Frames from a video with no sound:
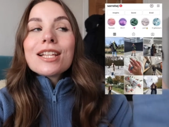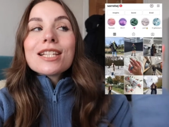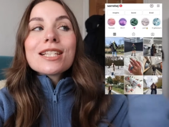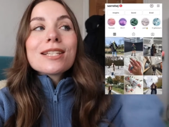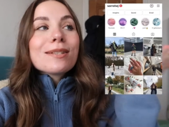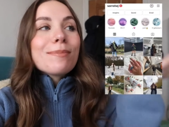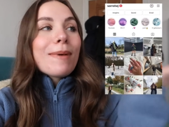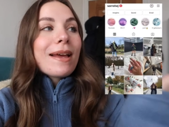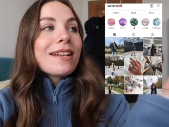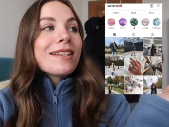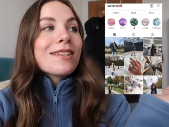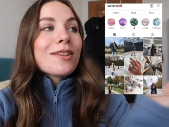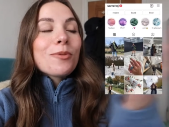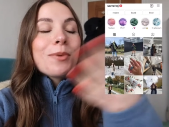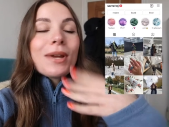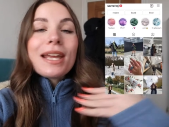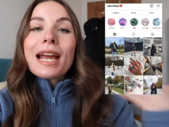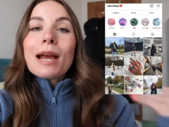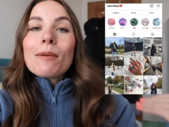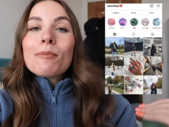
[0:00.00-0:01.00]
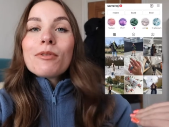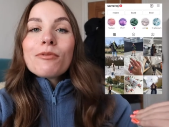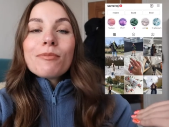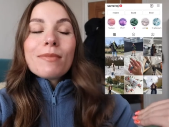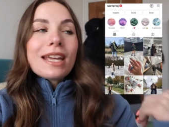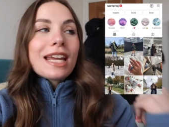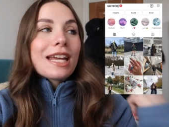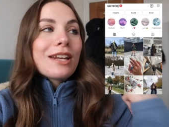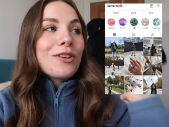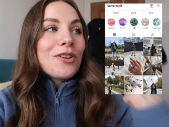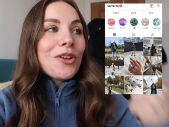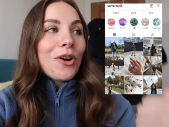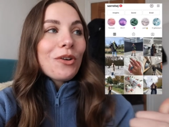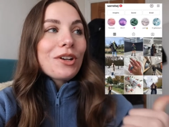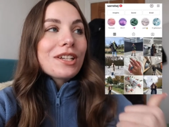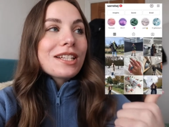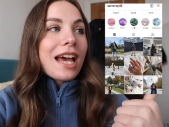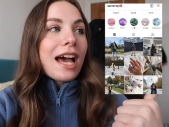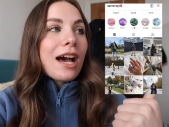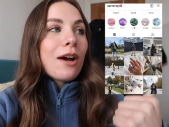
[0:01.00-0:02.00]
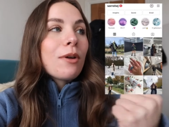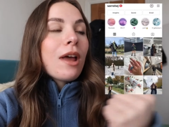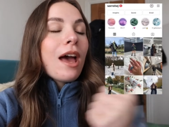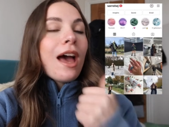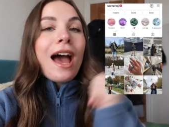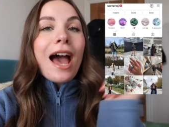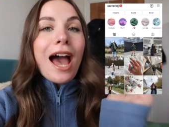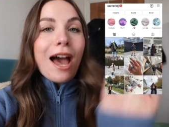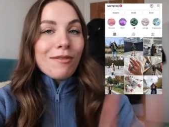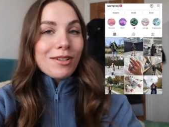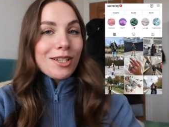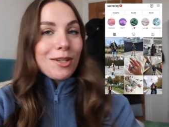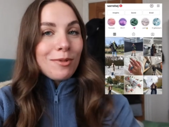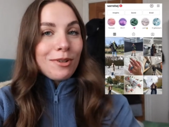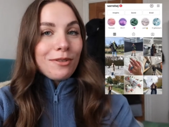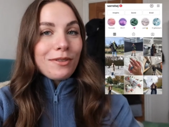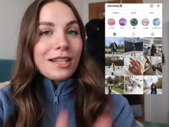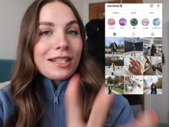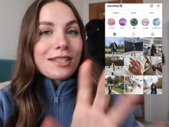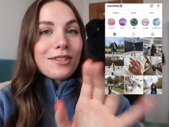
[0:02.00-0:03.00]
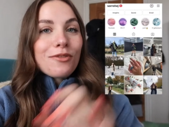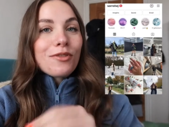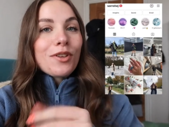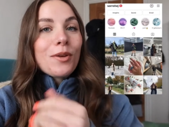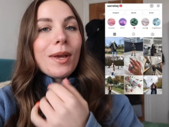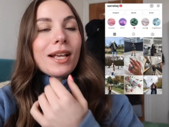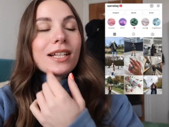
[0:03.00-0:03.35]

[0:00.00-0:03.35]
spend the weekend with me in lockdown. I haven't done one of these in a few